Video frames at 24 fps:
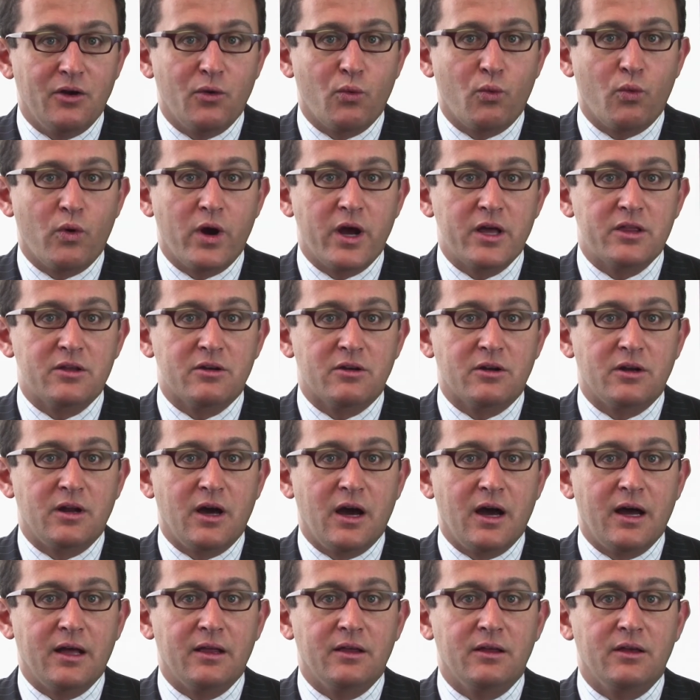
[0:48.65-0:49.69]
whether or
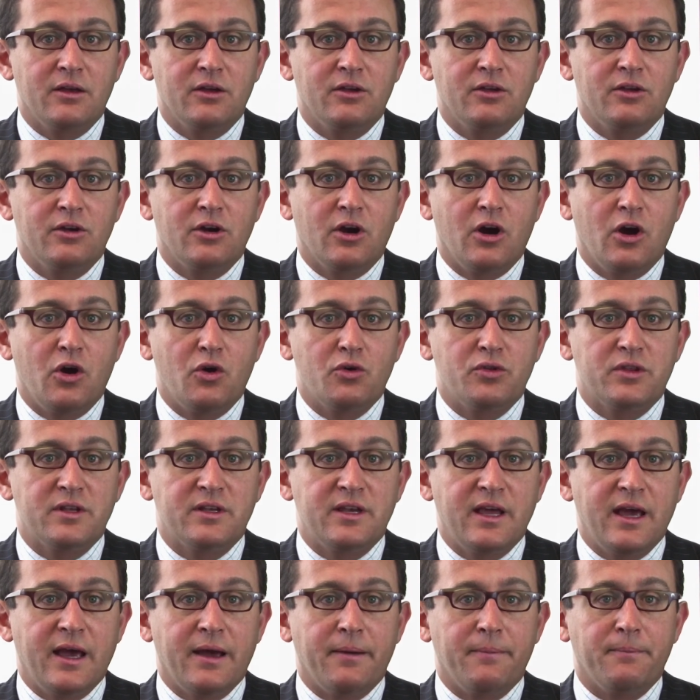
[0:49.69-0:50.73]
not you owe the
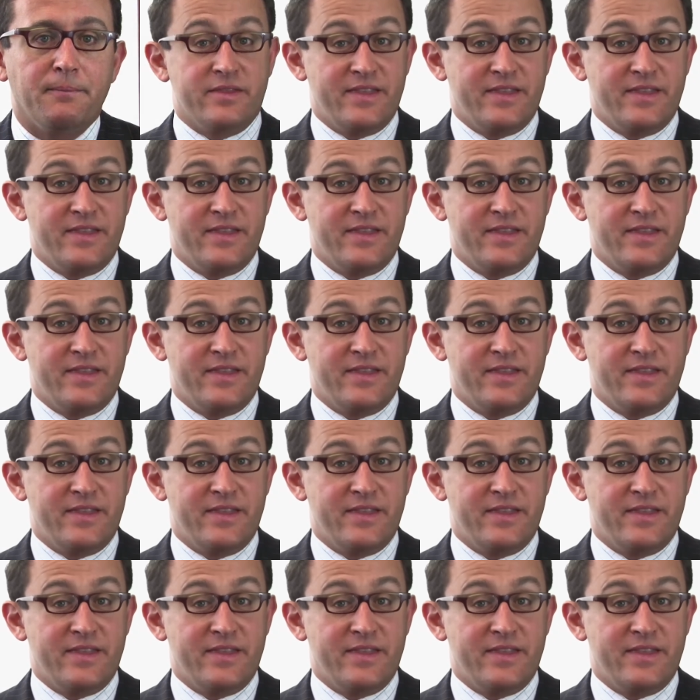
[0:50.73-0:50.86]
debt.